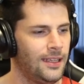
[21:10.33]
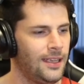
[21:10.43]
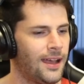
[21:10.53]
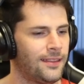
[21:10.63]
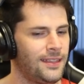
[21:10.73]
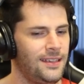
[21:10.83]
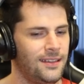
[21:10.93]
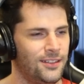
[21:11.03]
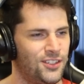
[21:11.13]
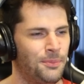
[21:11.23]
Yeah,
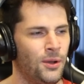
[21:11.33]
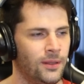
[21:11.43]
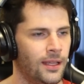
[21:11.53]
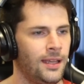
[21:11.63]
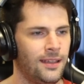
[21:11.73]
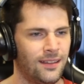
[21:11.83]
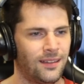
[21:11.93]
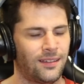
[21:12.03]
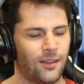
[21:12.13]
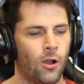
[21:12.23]
the Chipotle
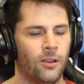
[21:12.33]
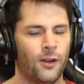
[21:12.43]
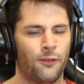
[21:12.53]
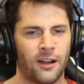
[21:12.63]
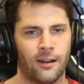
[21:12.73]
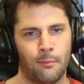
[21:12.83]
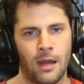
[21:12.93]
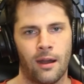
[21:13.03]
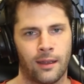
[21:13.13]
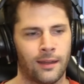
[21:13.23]
is all over
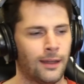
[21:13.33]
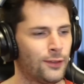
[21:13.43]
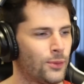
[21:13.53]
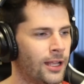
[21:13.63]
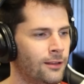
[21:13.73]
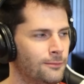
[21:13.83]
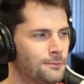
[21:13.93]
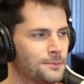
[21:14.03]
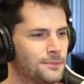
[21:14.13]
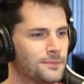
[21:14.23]
America as well.
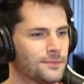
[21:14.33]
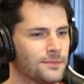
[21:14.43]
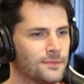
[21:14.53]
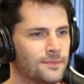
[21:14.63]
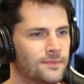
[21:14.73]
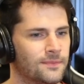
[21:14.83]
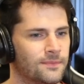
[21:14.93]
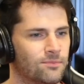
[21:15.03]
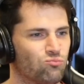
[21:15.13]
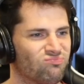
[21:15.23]
Another Asian
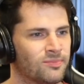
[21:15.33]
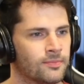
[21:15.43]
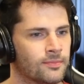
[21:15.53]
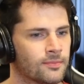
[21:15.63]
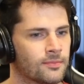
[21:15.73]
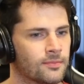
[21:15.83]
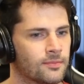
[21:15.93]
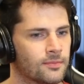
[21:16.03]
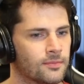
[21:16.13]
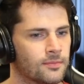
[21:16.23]
fast food chain is
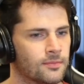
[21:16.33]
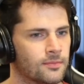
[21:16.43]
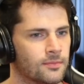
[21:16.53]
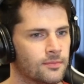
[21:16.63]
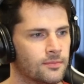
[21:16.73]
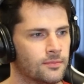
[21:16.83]
called Itsu.